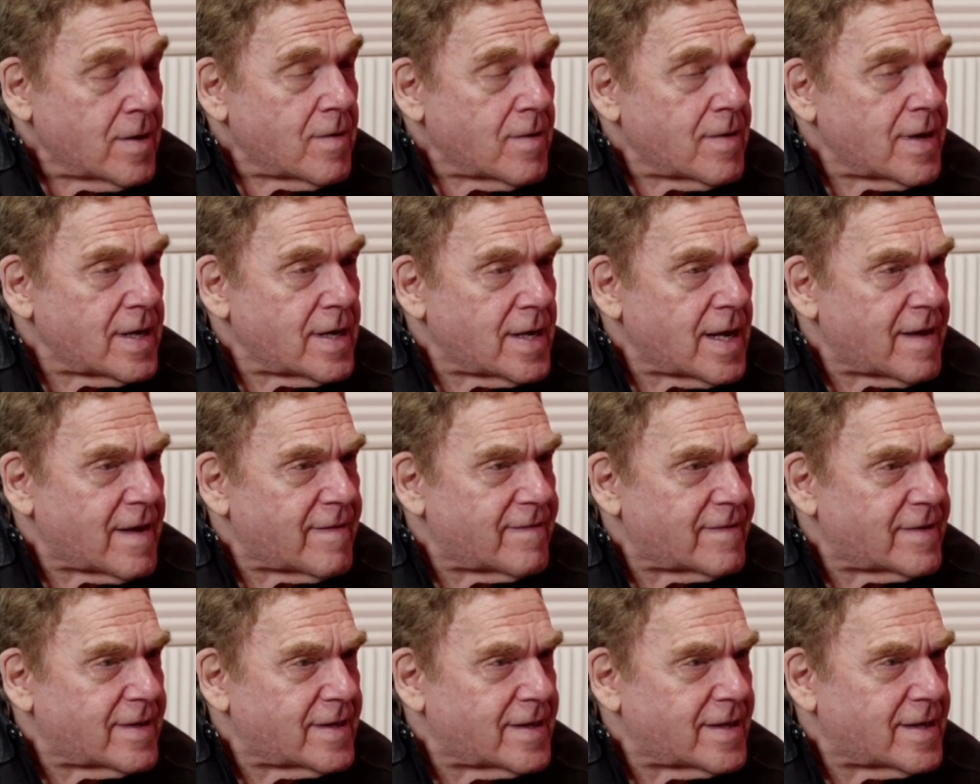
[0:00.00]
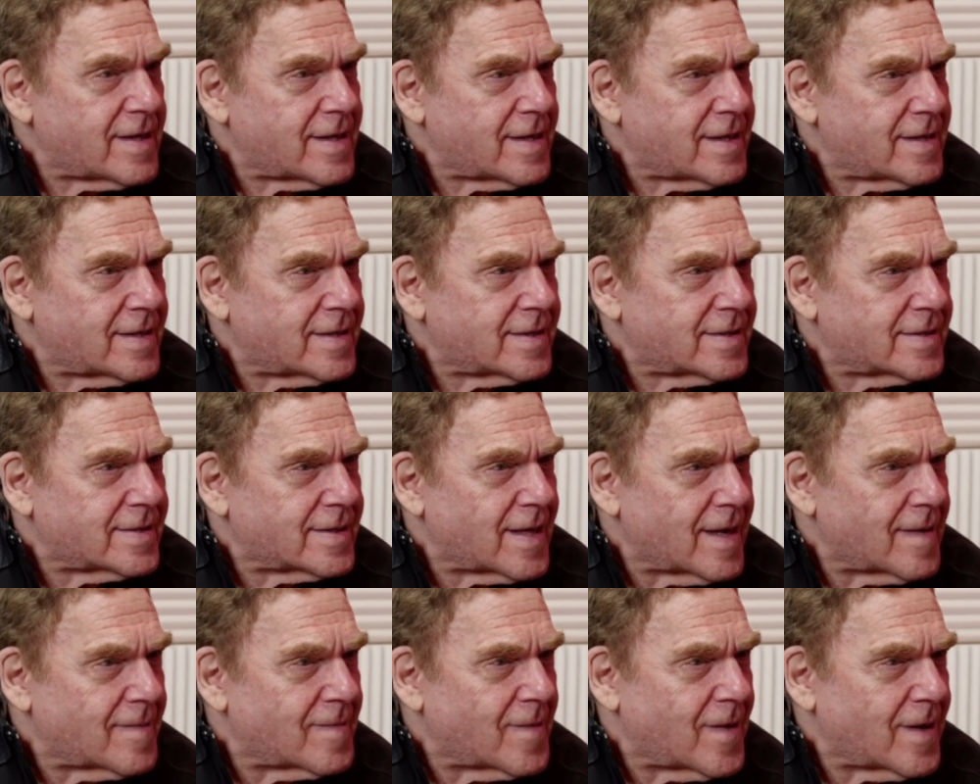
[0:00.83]
Whenever there is
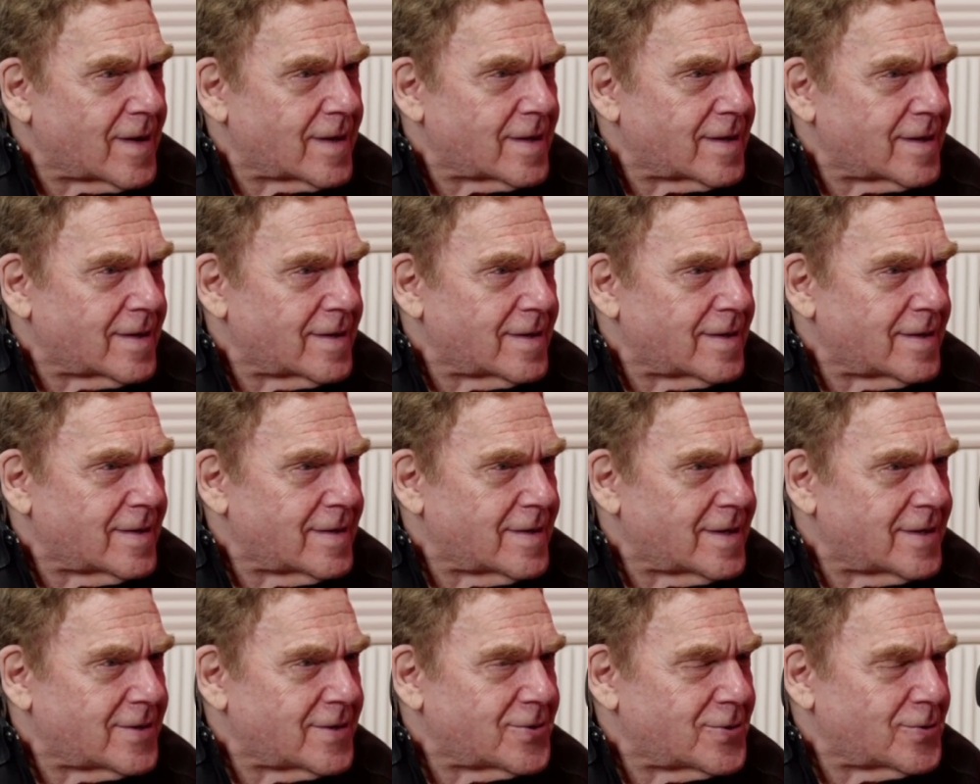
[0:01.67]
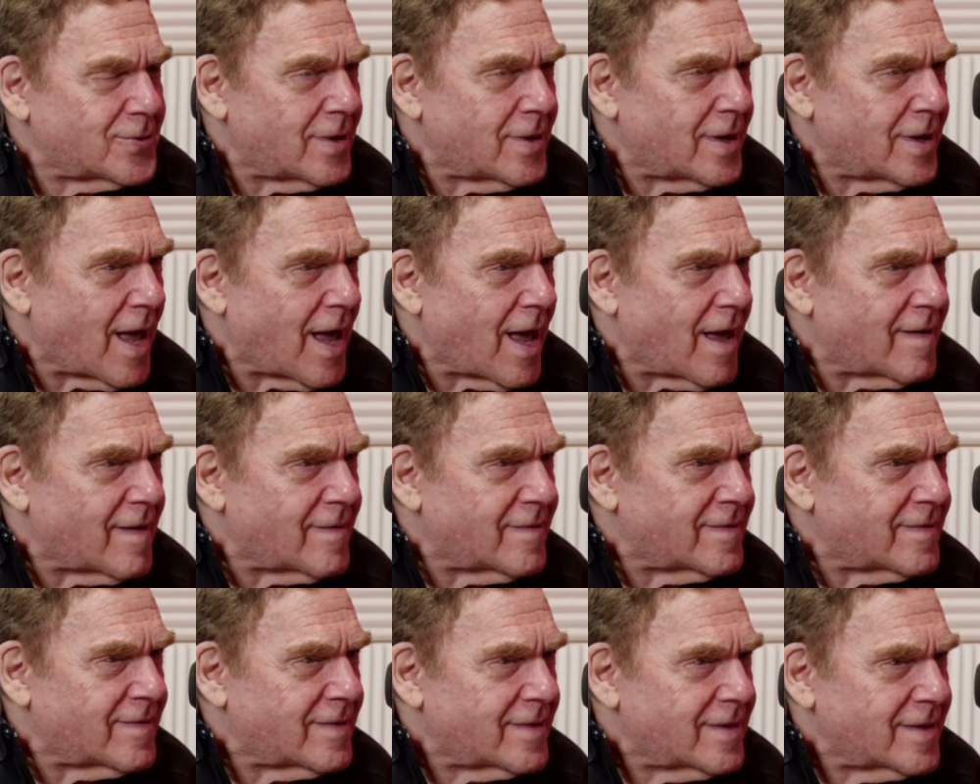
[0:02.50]
someone that you
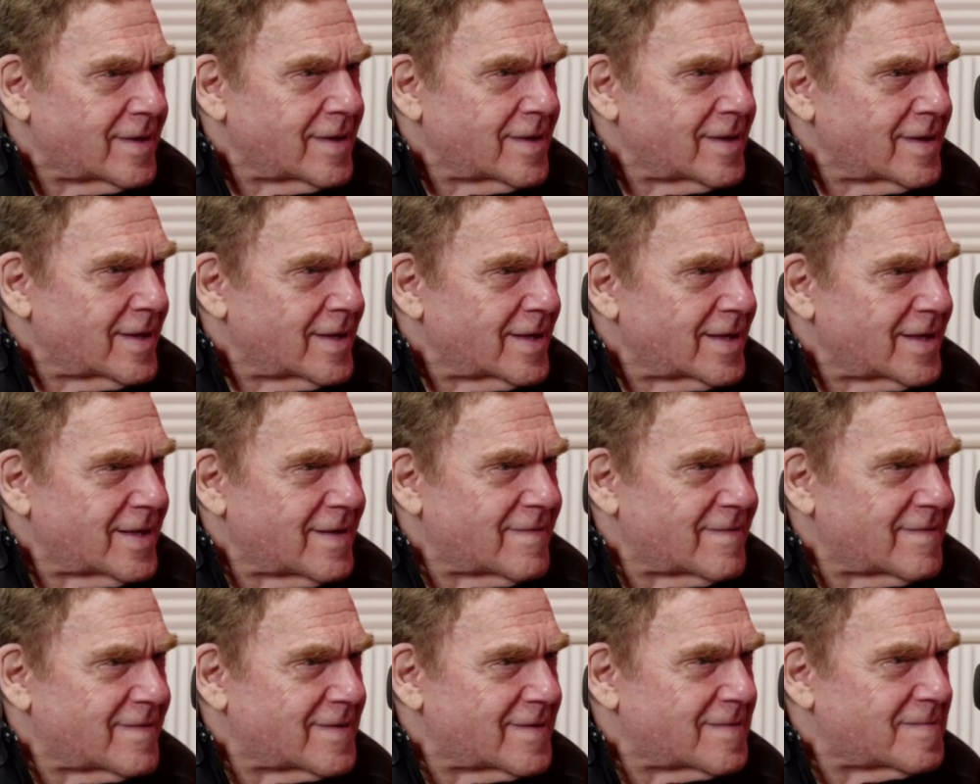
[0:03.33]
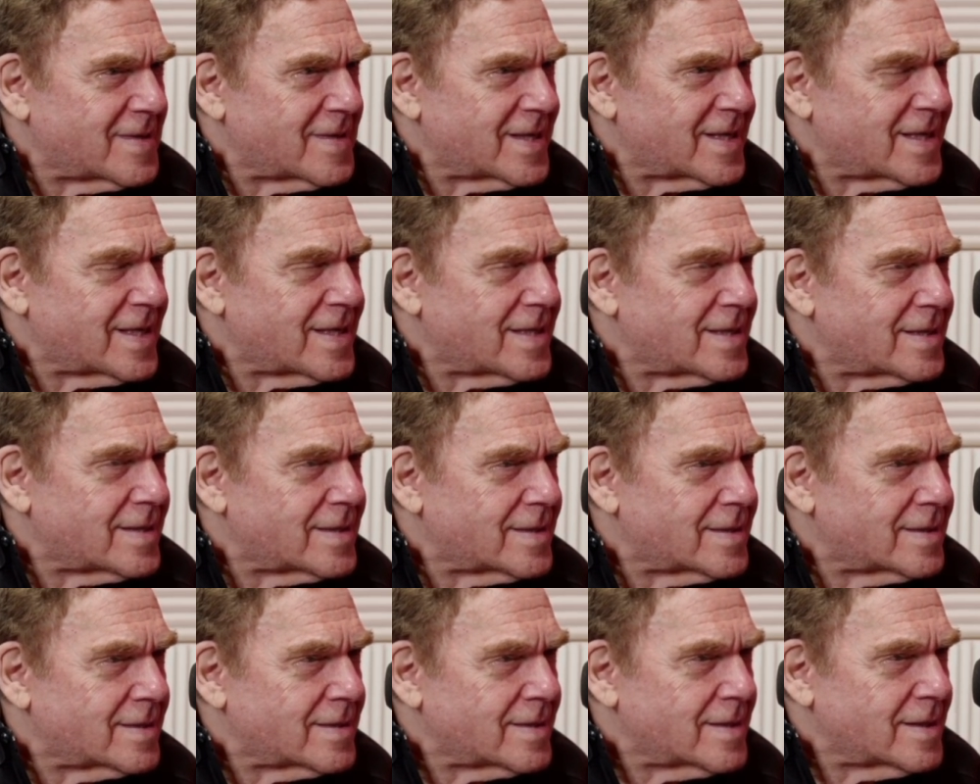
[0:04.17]
love, give them a
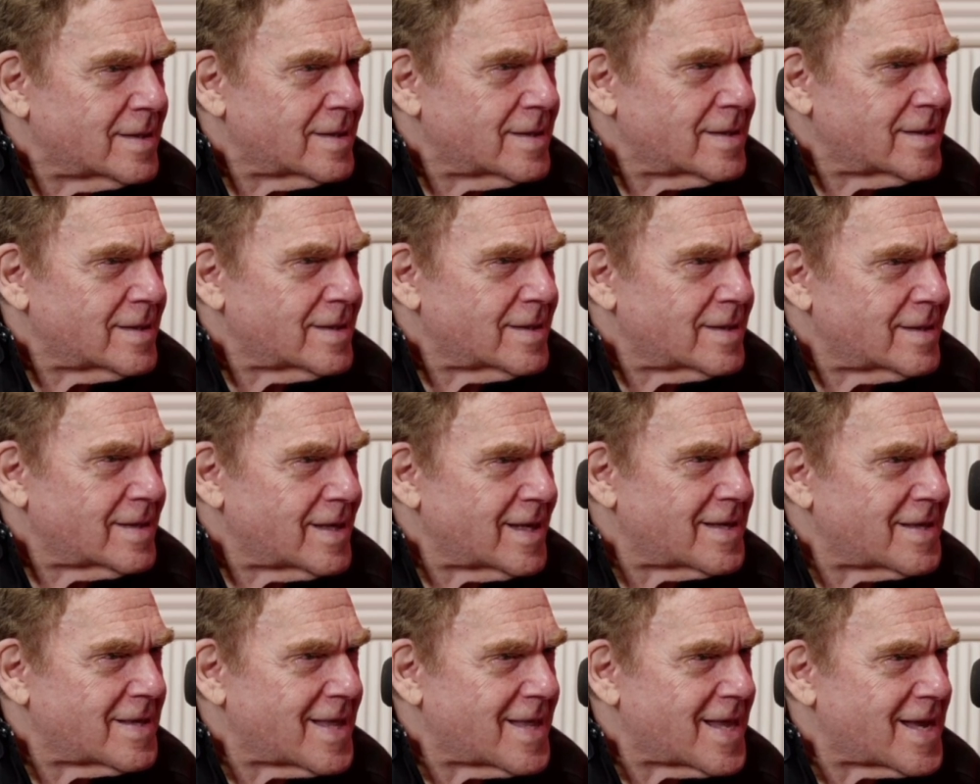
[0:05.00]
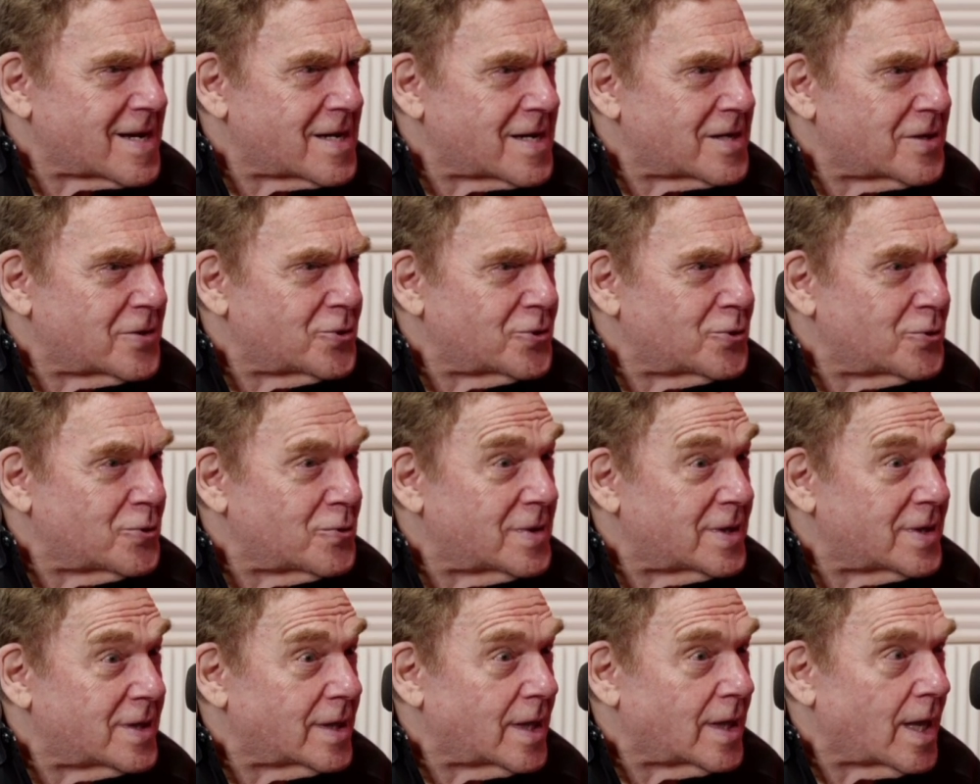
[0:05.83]
kiss and then do
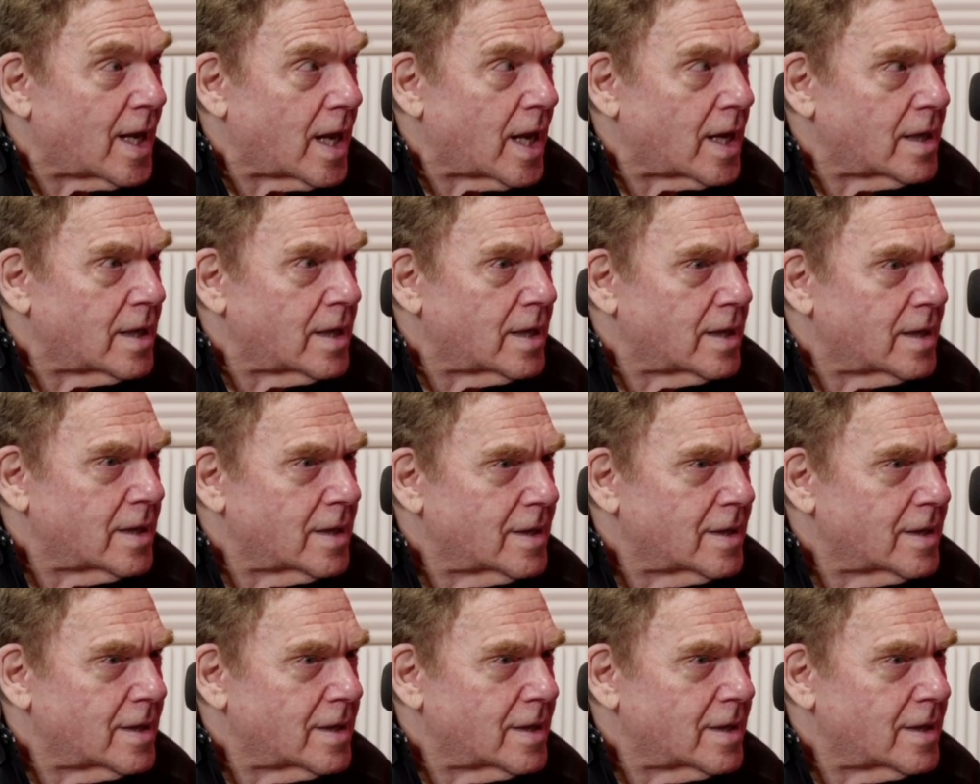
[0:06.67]
it again.